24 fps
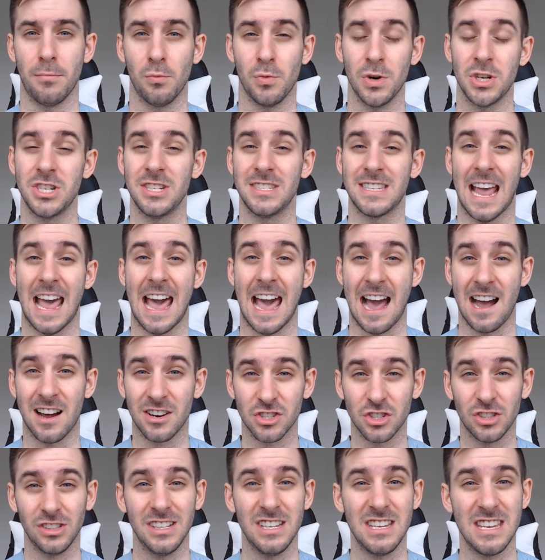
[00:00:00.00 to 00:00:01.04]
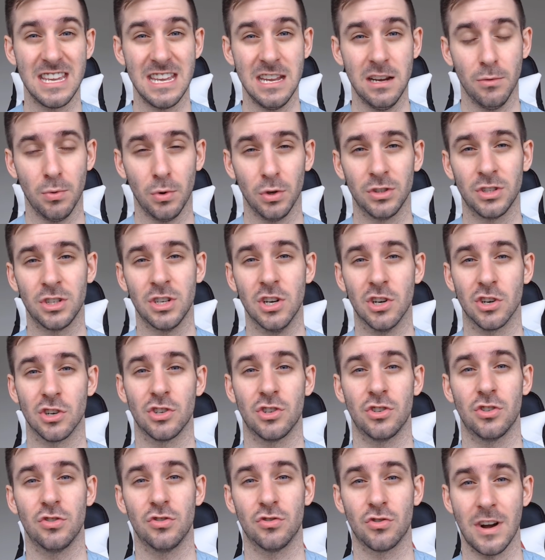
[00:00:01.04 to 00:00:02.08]
which is actually equal to your
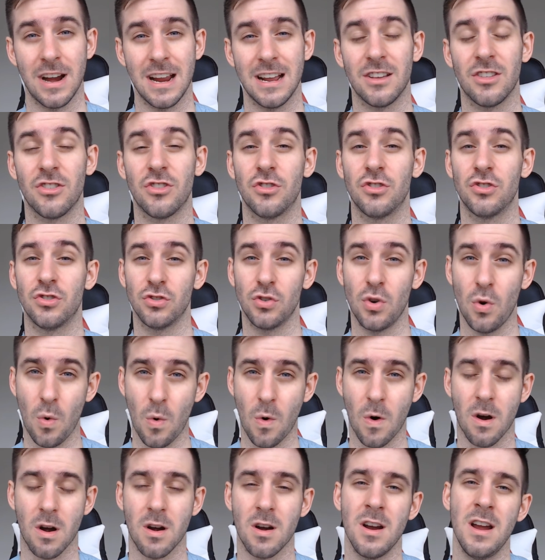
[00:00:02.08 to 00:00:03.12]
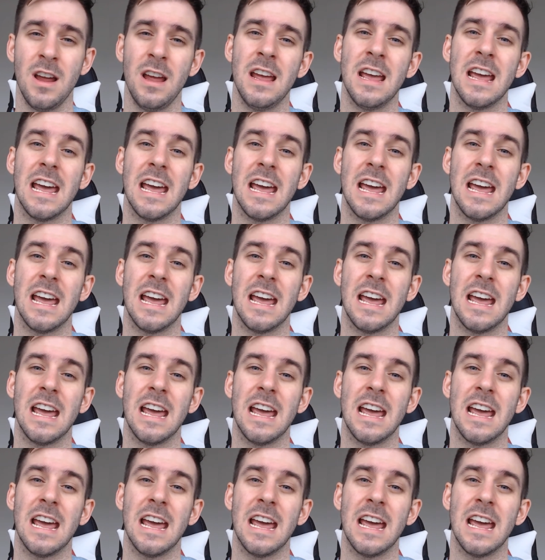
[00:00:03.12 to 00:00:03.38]
strength score